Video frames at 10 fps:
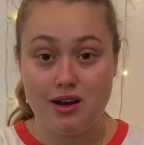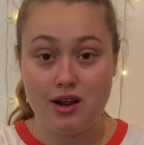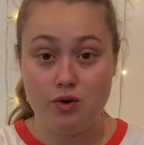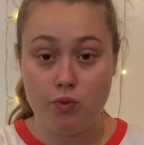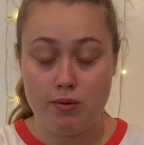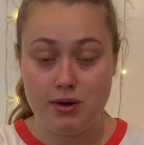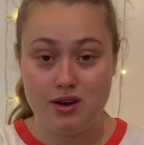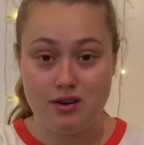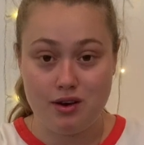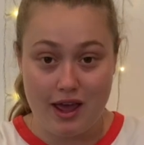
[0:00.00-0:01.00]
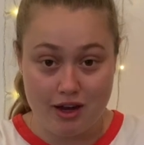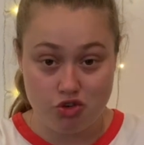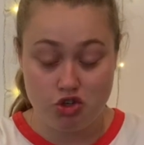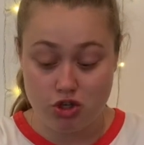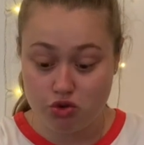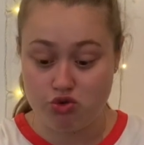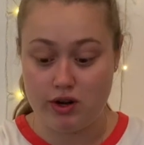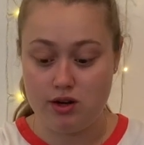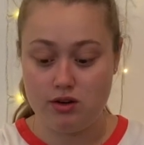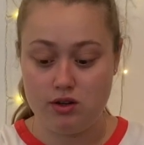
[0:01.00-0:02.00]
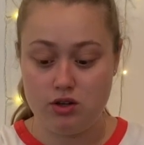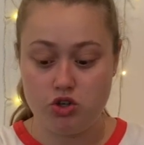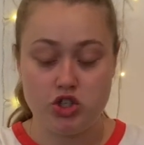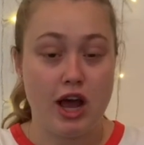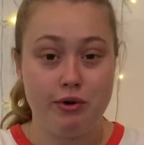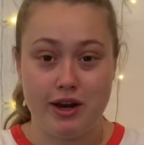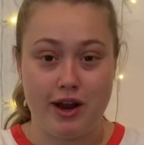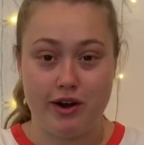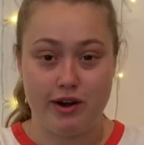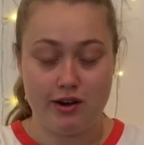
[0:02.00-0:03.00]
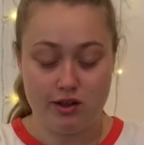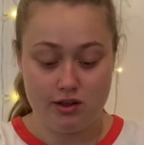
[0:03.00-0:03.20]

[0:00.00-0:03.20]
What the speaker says: and women and children shouted at her.